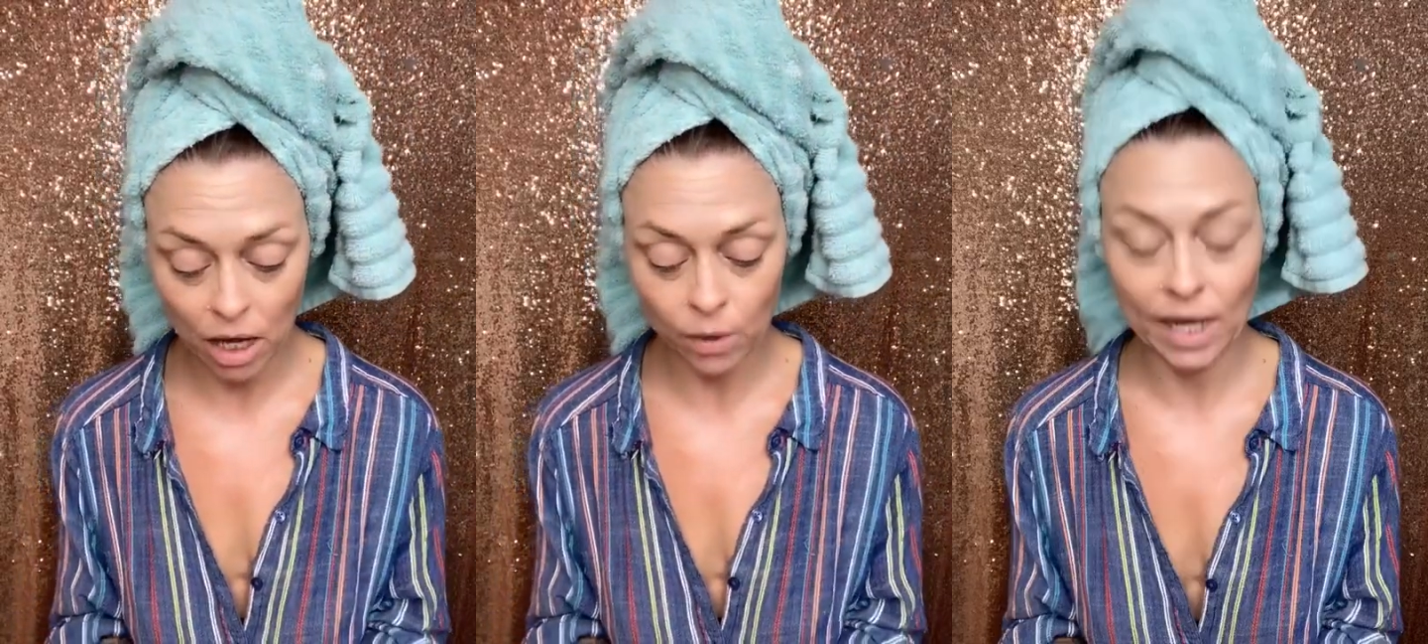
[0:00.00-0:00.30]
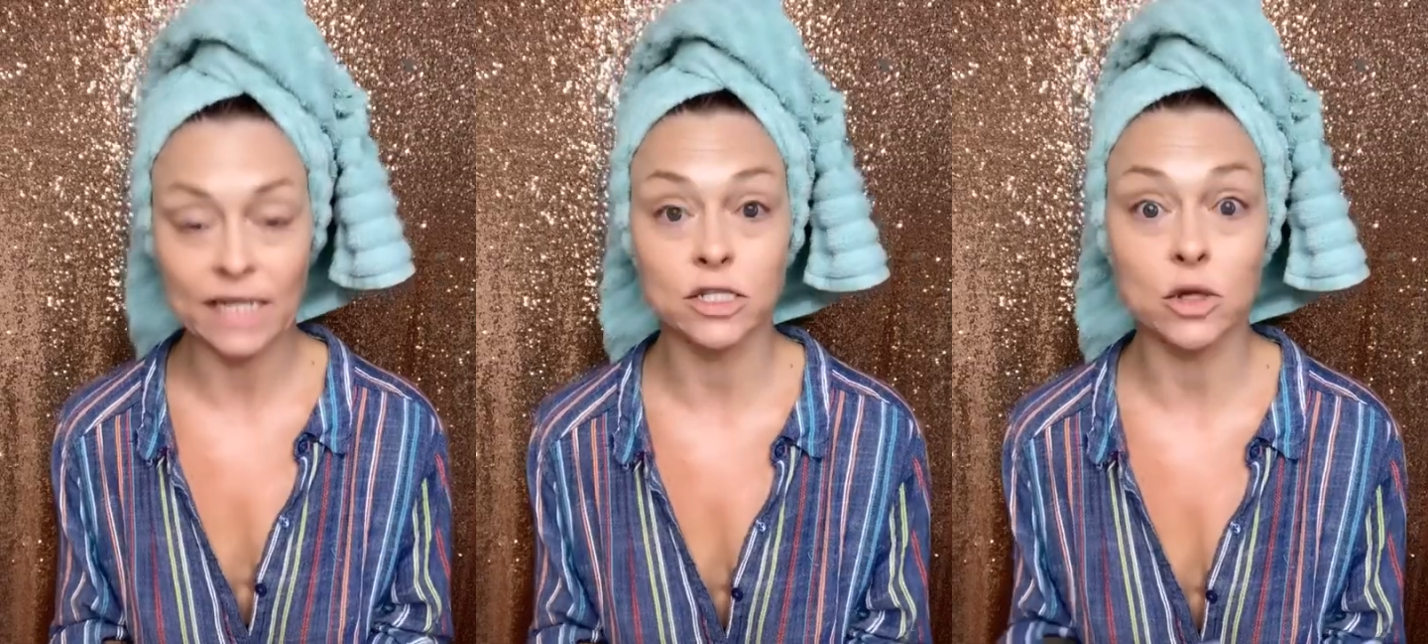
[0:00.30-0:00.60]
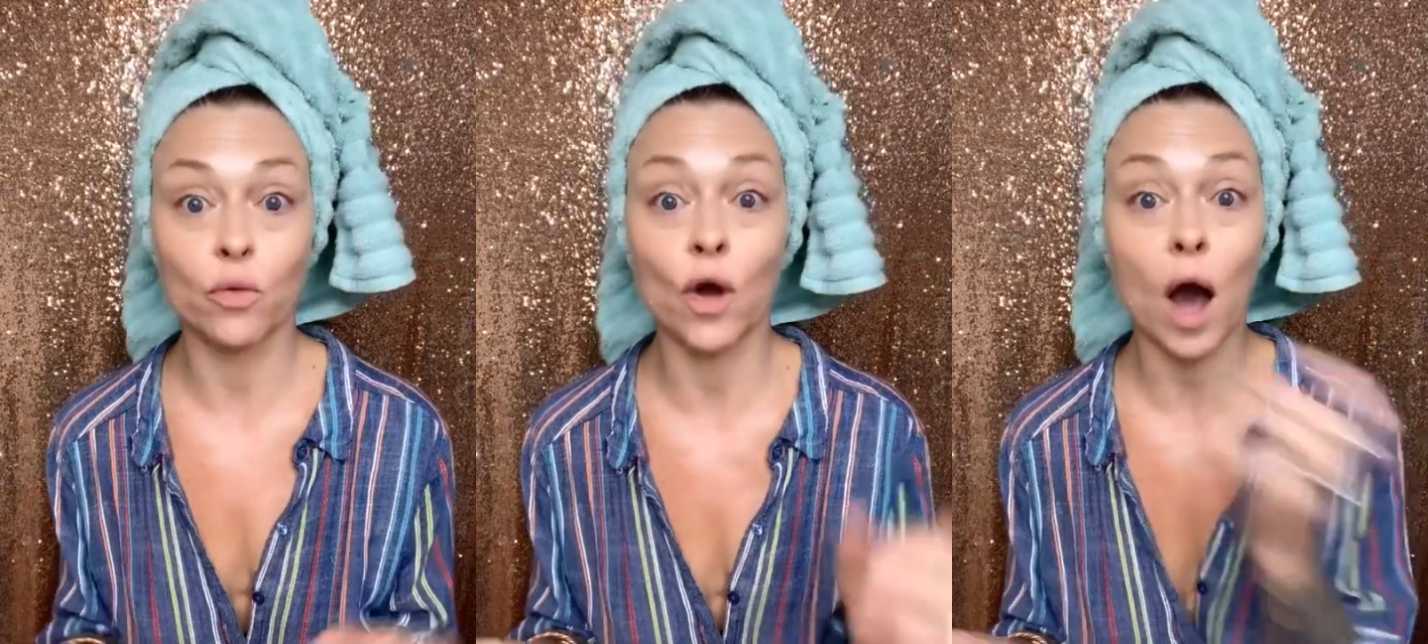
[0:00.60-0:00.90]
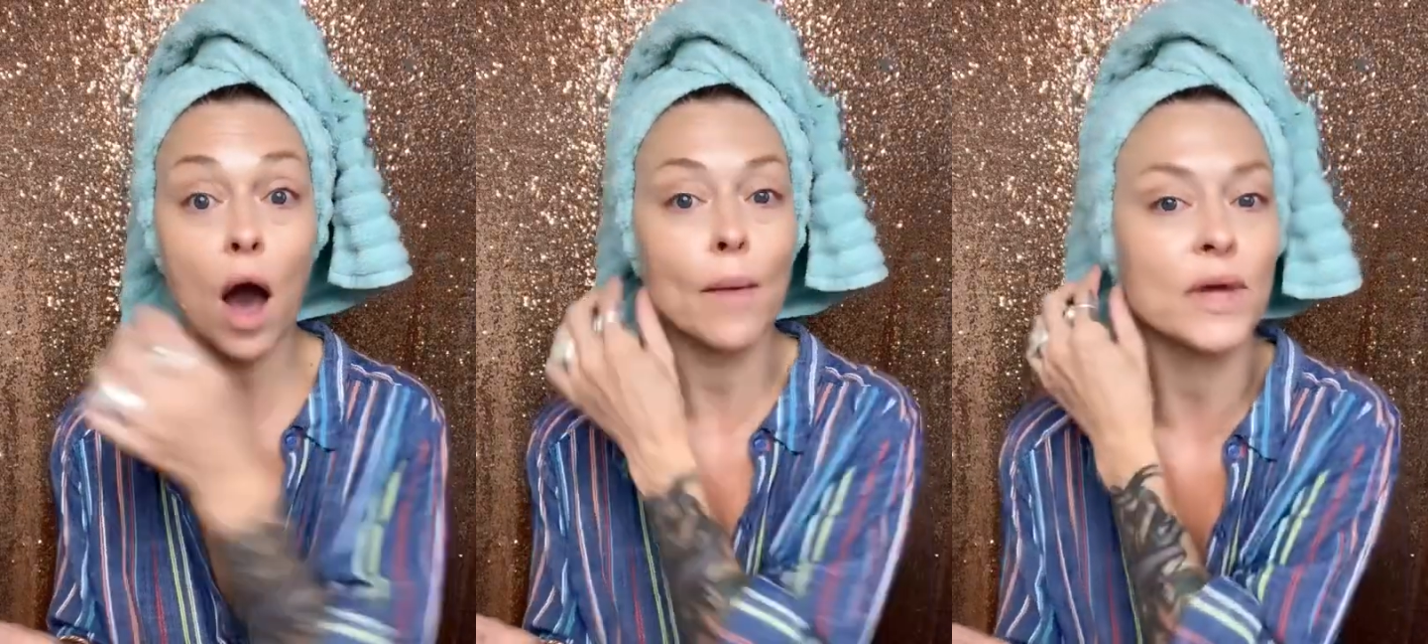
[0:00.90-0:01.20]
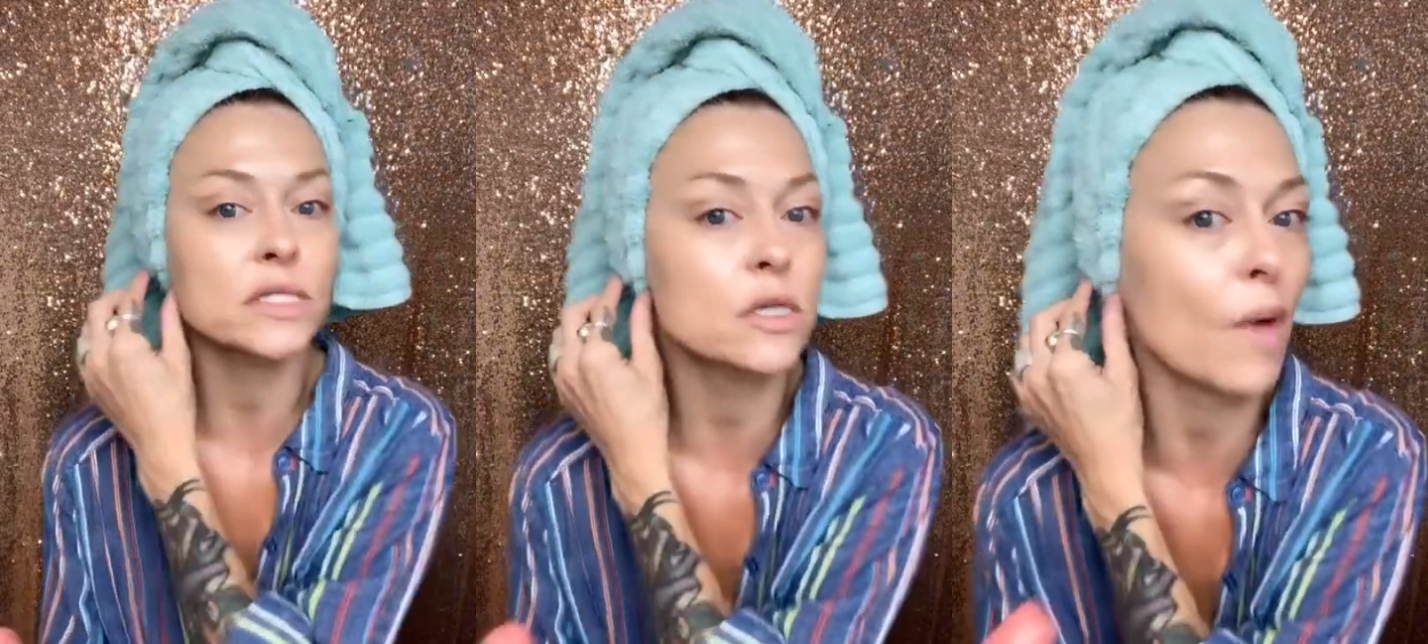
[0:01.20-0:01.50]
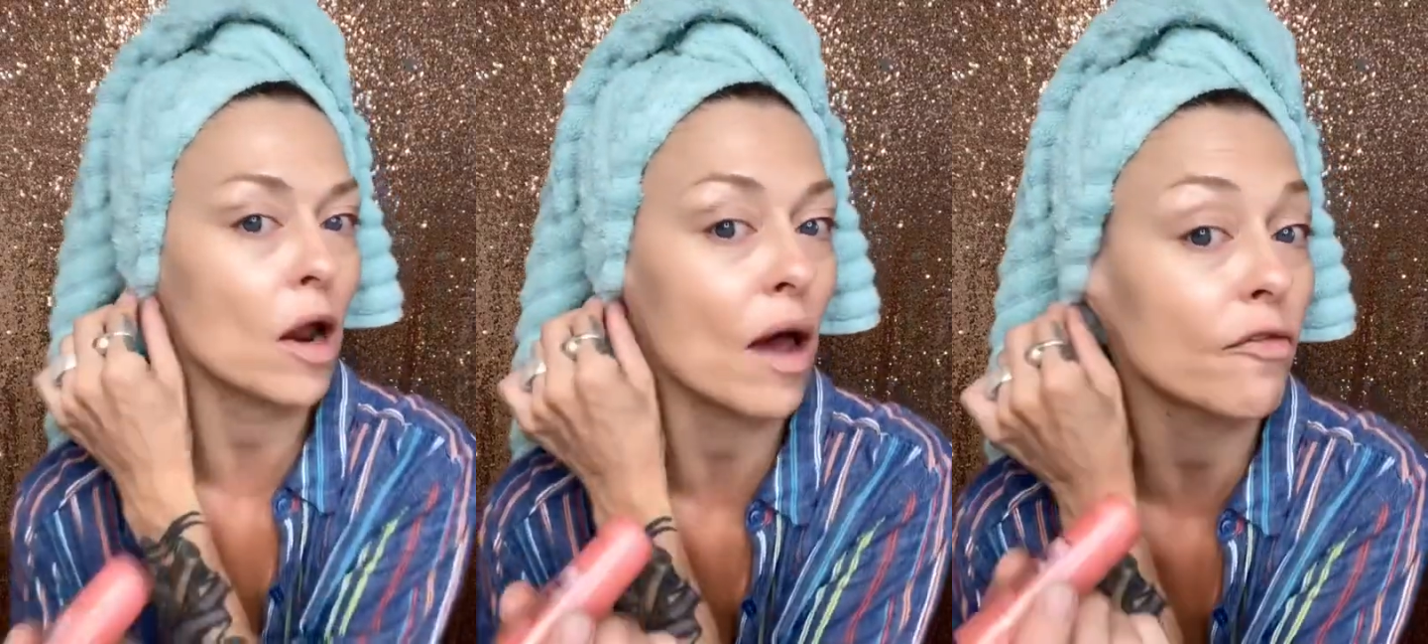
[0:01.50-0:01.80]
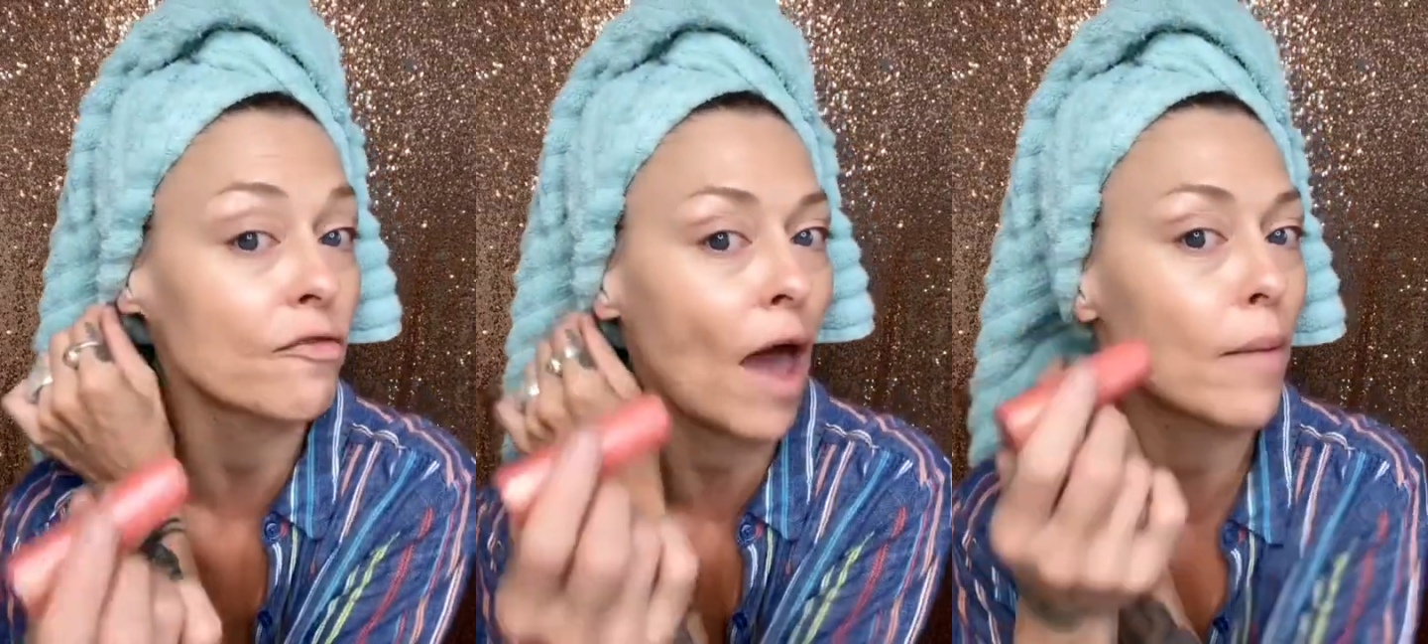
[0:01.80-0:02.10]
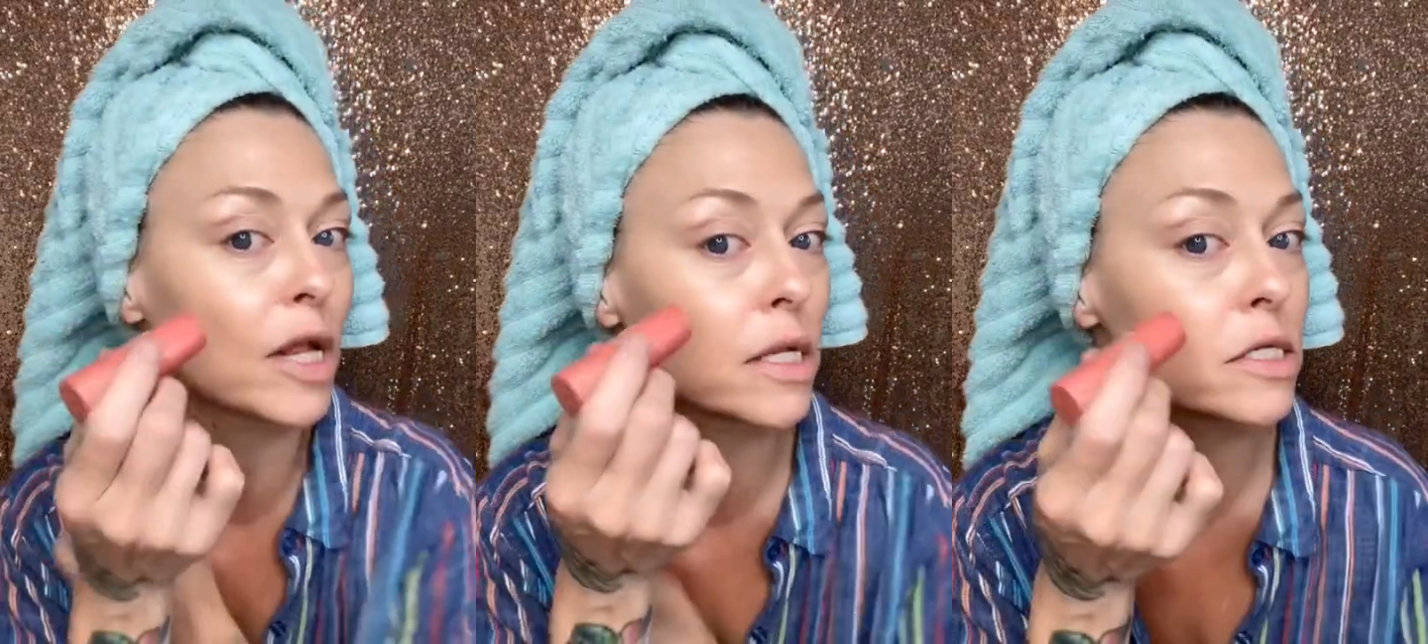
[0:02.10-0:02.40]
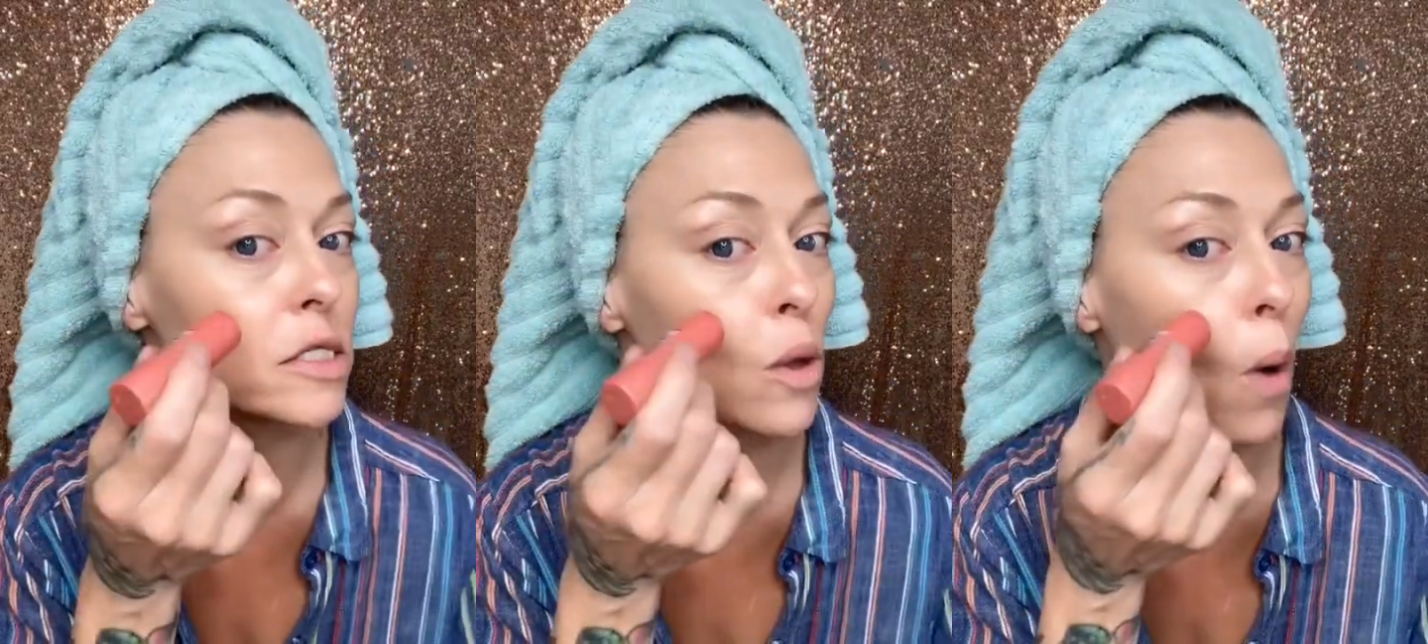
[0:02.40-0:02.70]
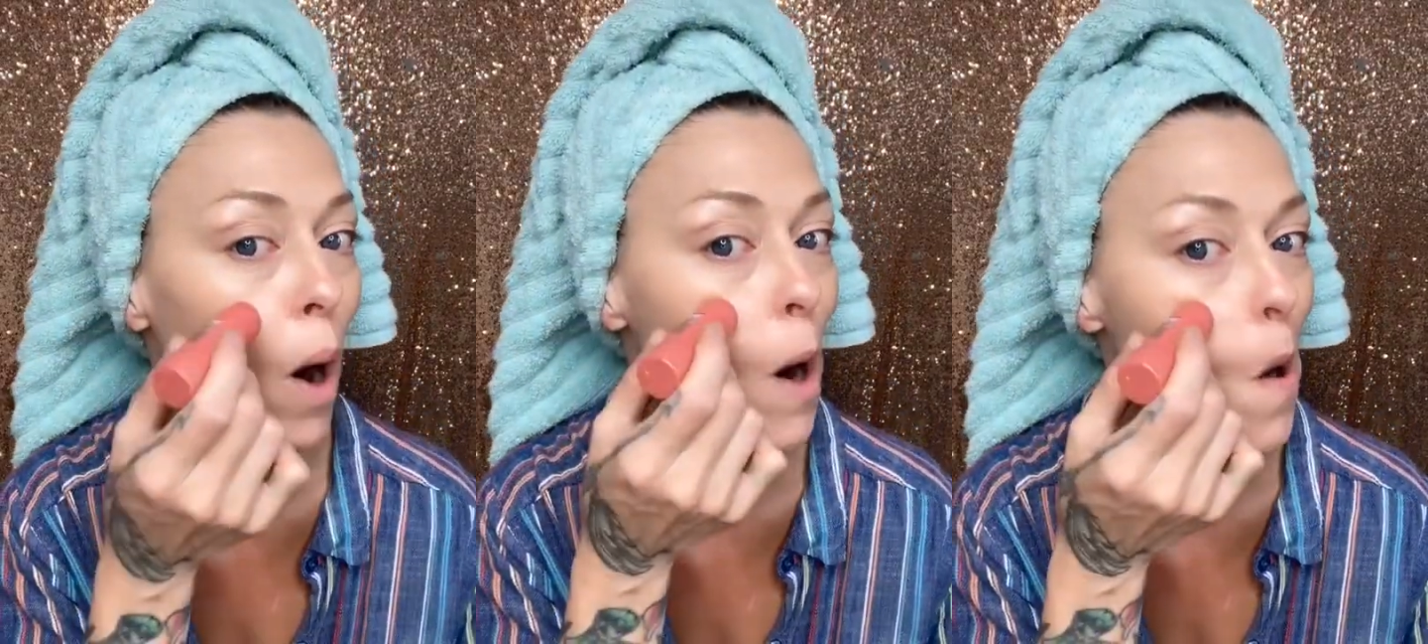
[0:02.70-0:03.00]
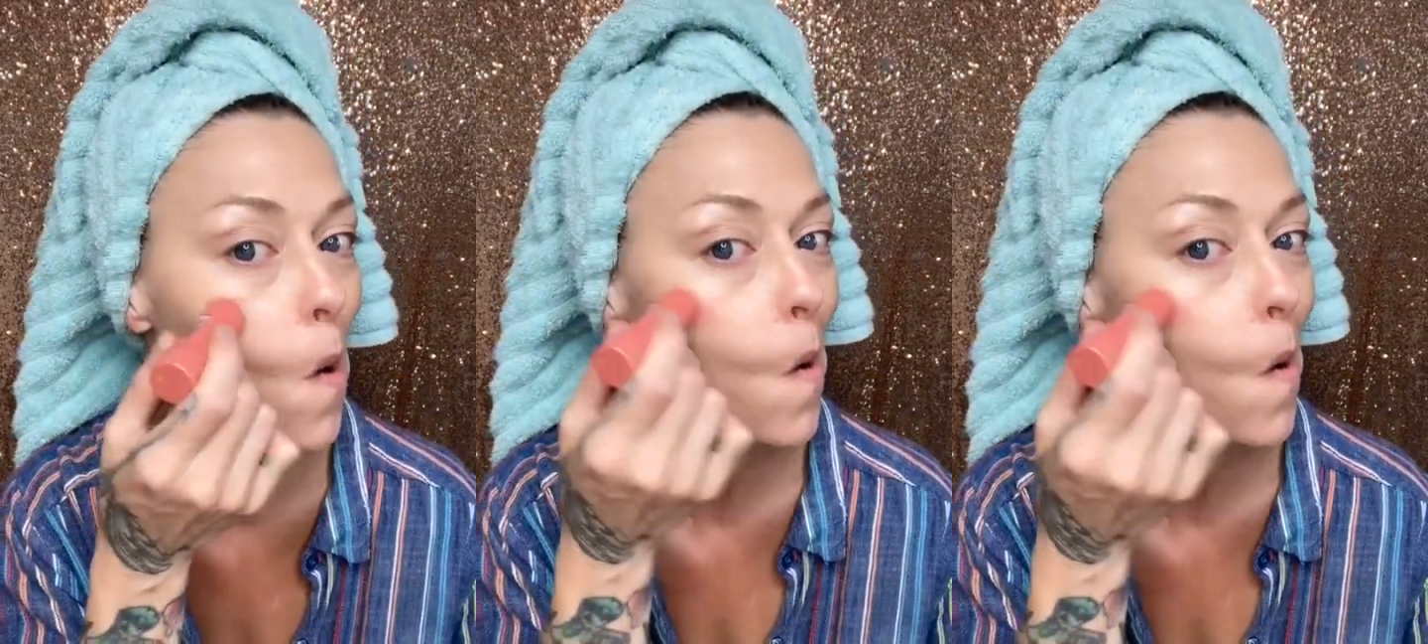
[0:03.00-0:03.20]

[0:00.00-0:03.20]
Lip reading: Okay, so the comments about how fabulous you are.